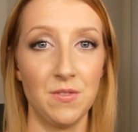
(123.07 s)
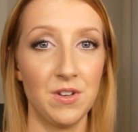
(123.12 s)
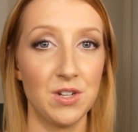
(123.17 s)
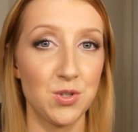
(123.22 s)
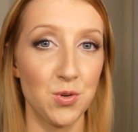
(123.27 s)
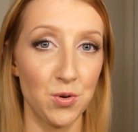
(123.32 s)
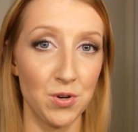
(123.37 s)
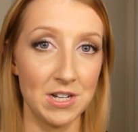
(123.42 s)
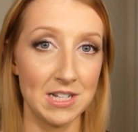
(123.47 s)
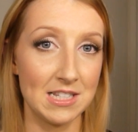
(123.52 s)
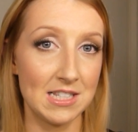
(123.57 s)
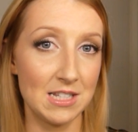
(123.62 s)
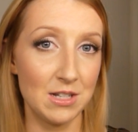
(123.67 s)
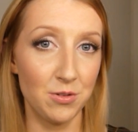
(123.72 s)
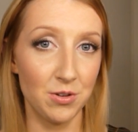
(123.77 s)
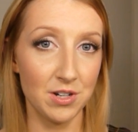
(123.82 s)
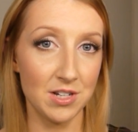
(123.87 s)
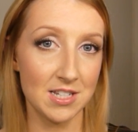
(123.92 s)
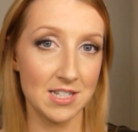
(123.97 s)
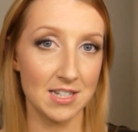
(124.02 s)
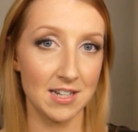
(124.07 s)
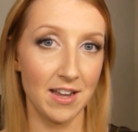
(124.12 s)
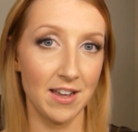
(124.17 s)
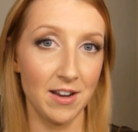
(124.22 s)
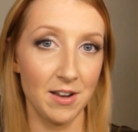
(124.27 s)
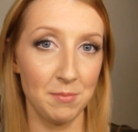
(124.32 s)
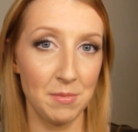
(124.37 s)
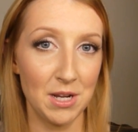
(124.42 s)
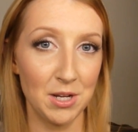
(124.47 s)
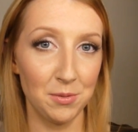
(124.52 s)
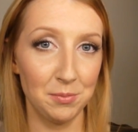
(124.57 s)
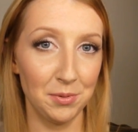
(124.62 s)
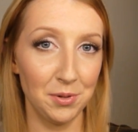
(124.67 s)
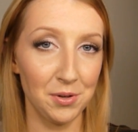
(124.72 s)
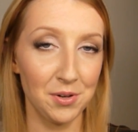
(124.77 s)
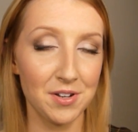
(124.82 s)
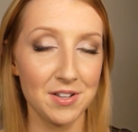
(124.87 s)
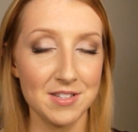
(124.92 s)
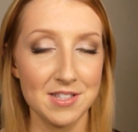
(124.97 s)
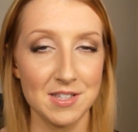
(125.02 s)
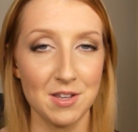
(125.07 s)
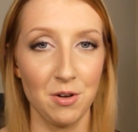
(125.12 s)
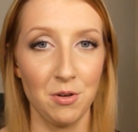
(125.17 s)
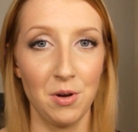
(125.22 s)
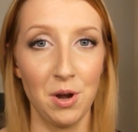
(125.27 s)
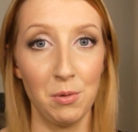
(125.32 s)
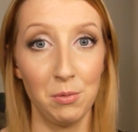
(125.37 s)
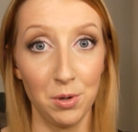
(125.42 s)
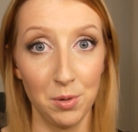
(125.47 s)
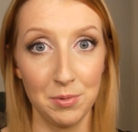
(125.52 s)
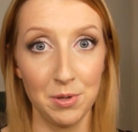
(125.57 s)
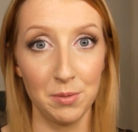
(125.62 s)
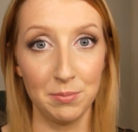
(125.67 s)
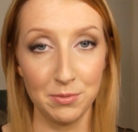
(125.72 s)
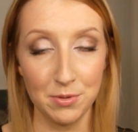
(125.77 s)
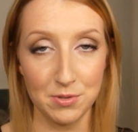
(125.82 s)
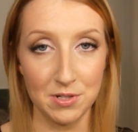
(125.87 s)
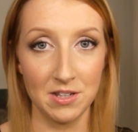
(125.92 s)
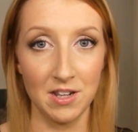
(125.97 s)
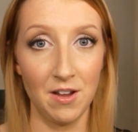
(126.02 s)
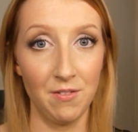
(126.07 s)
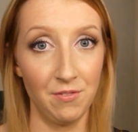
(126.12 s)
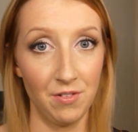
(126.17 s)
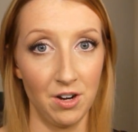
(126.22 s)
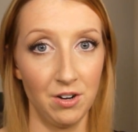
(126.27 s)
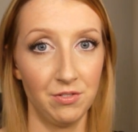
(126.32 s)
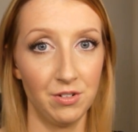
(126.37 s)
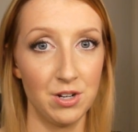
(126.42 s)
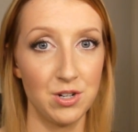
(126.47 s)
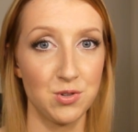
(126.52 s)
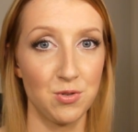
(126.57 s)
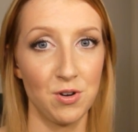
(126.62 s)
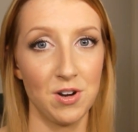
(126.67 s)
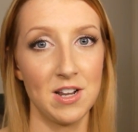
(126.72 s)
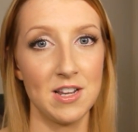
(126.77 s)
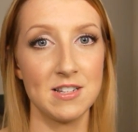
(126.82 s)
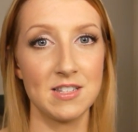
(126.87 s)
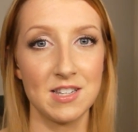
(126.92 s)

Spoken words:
a Victoria's Secret kind of makeup look, so I will be uploading that very, very shortly.